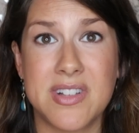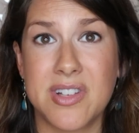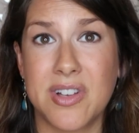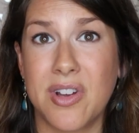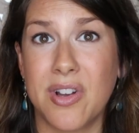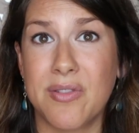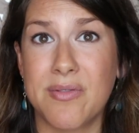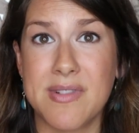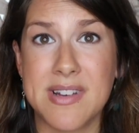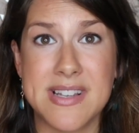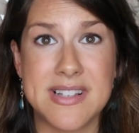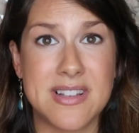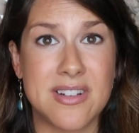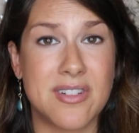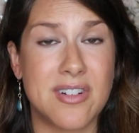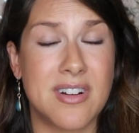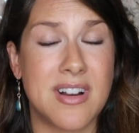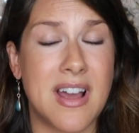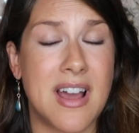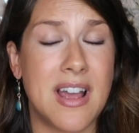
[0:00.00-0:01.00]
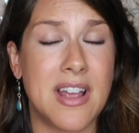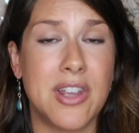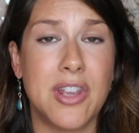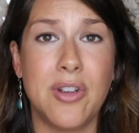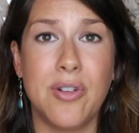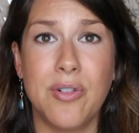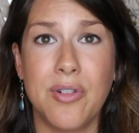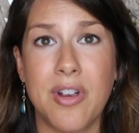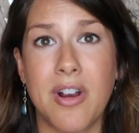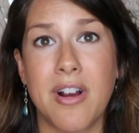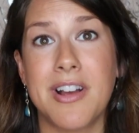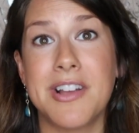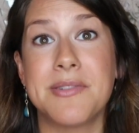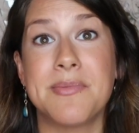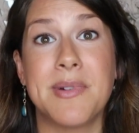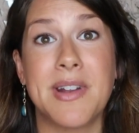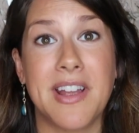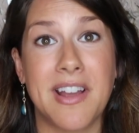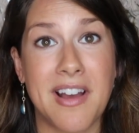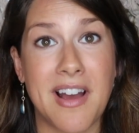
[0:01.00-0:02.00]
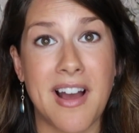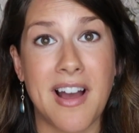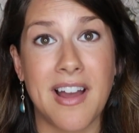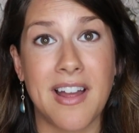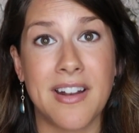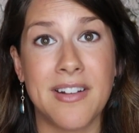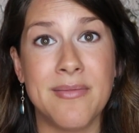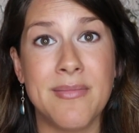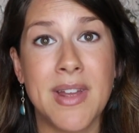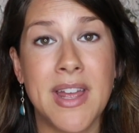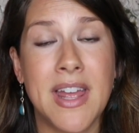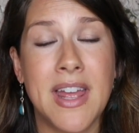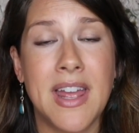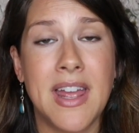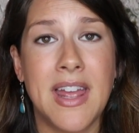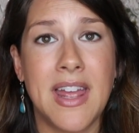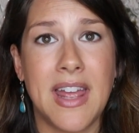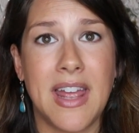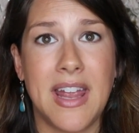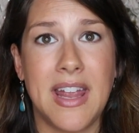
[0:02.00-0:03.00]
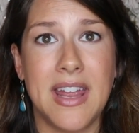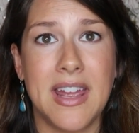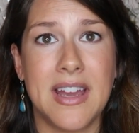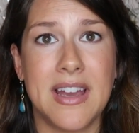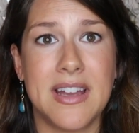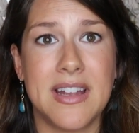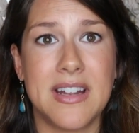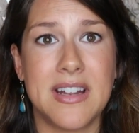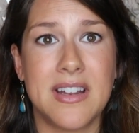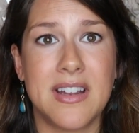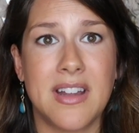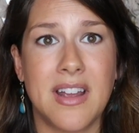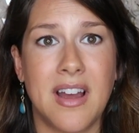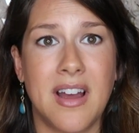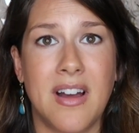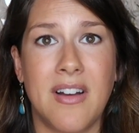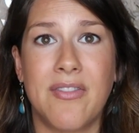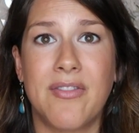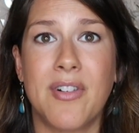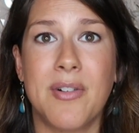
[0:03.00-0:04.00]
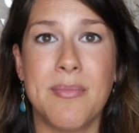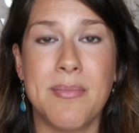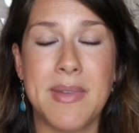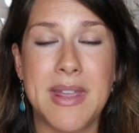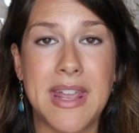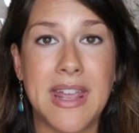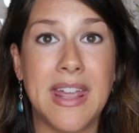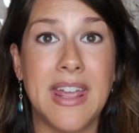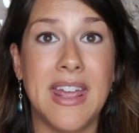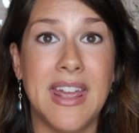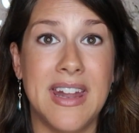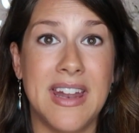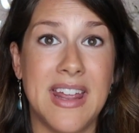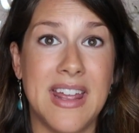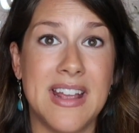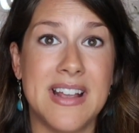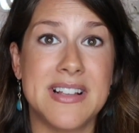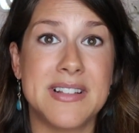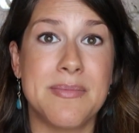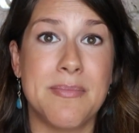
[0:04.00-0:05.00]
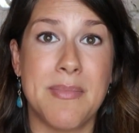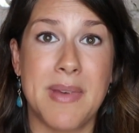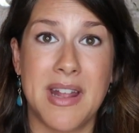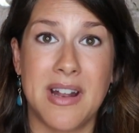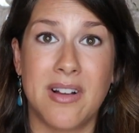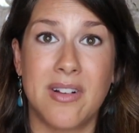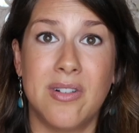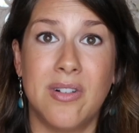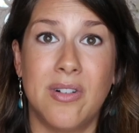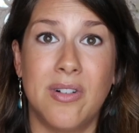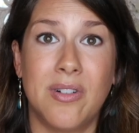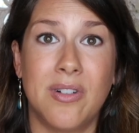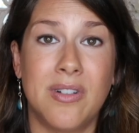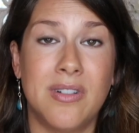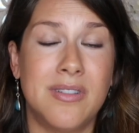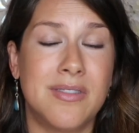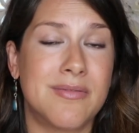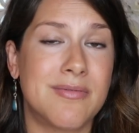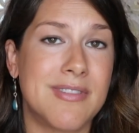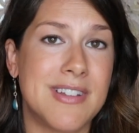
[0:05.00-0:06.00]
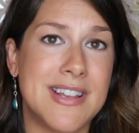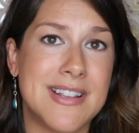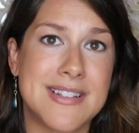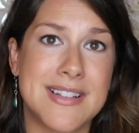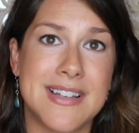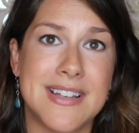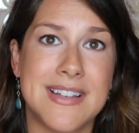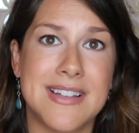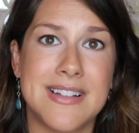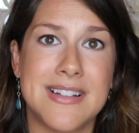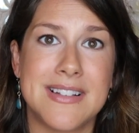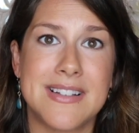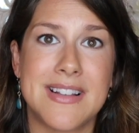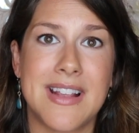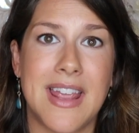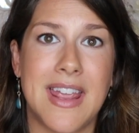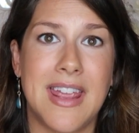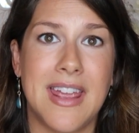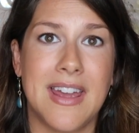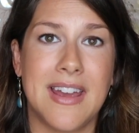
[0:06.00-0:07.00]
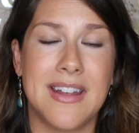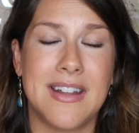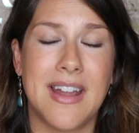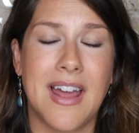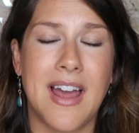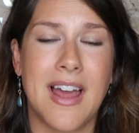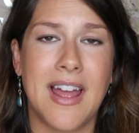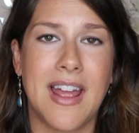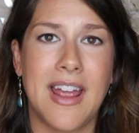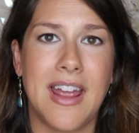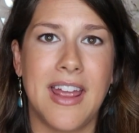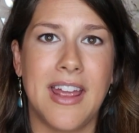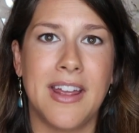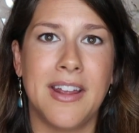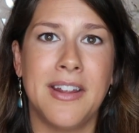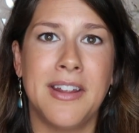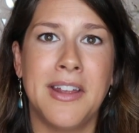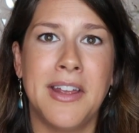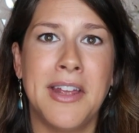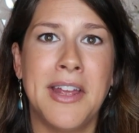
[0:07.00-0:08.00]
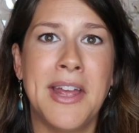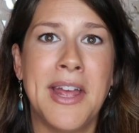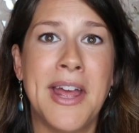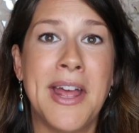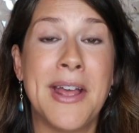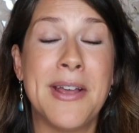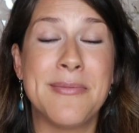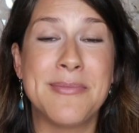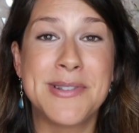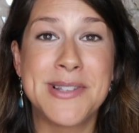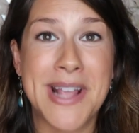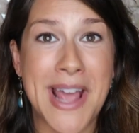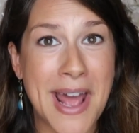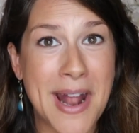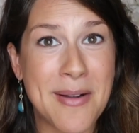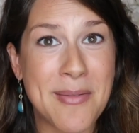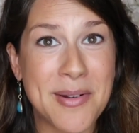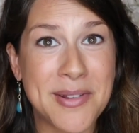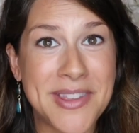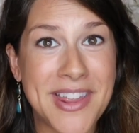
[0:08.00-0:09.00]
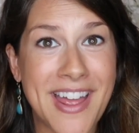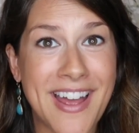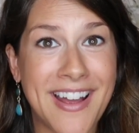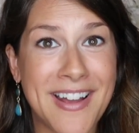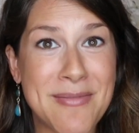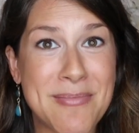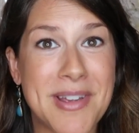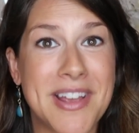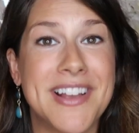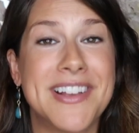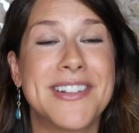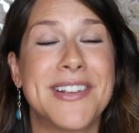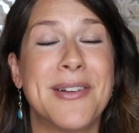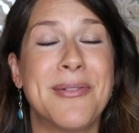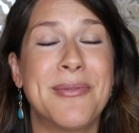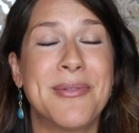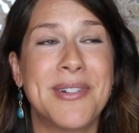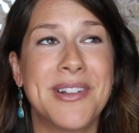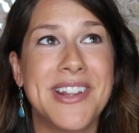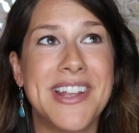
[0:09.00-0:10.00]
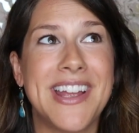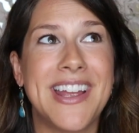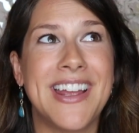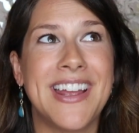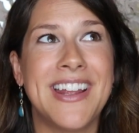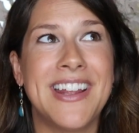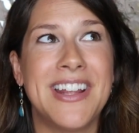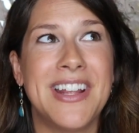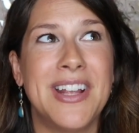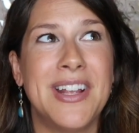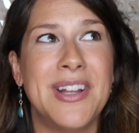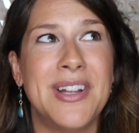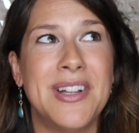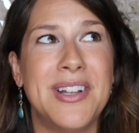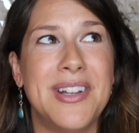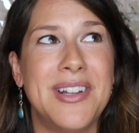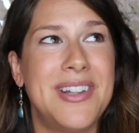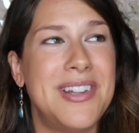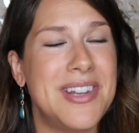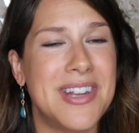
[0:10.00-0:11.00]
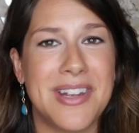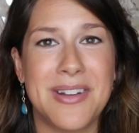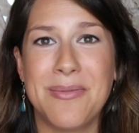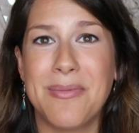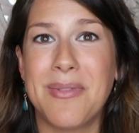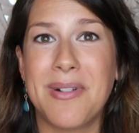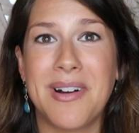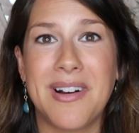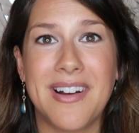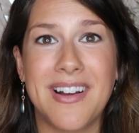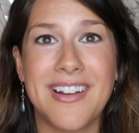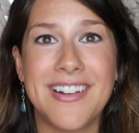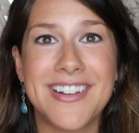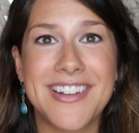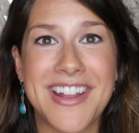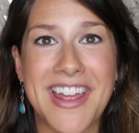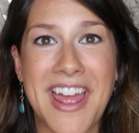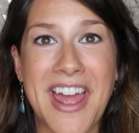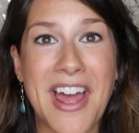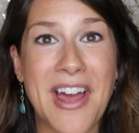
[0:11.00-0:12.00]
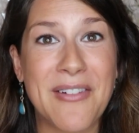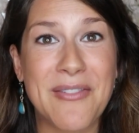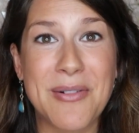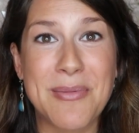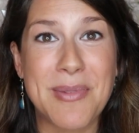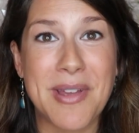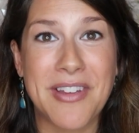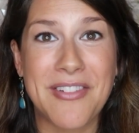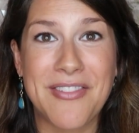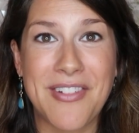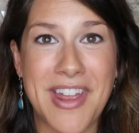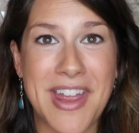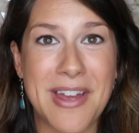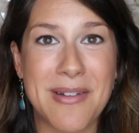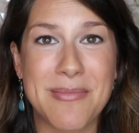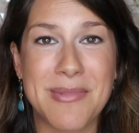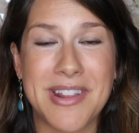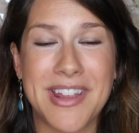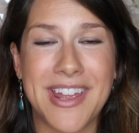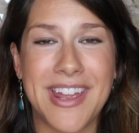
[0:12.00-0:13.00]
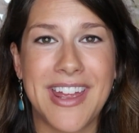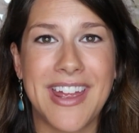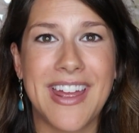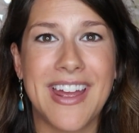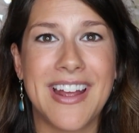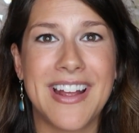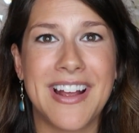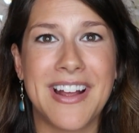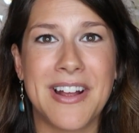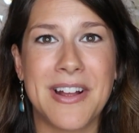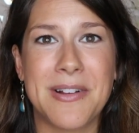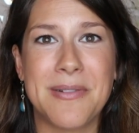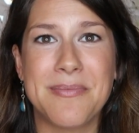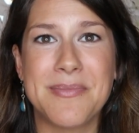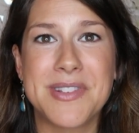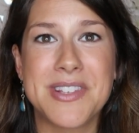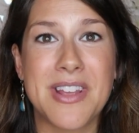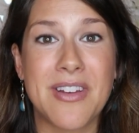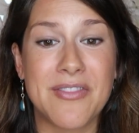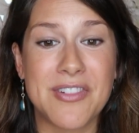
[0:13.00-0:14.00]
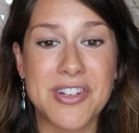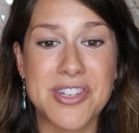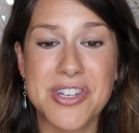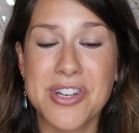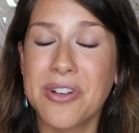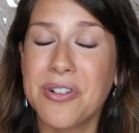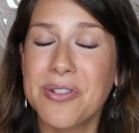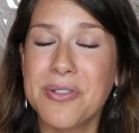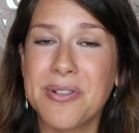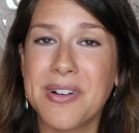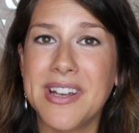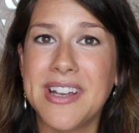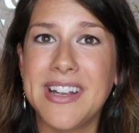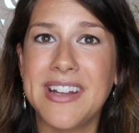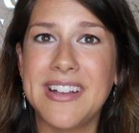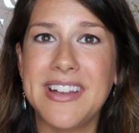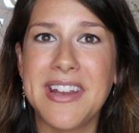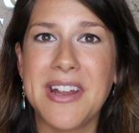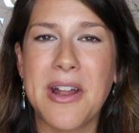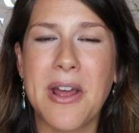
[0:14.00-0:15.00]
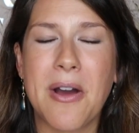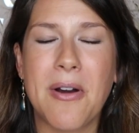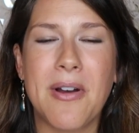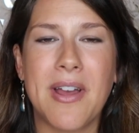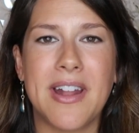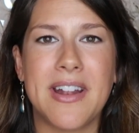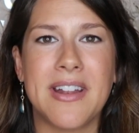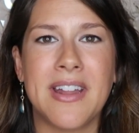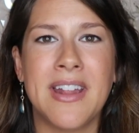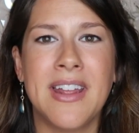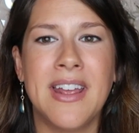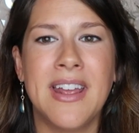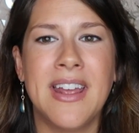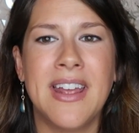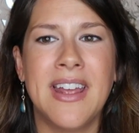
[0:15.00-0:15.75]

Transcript: it's a good reason or not. You, your husband, and God. And uh, for me, it is medical reasons and I am sad about that because I really did want to have a big family, um, seven children, you know, and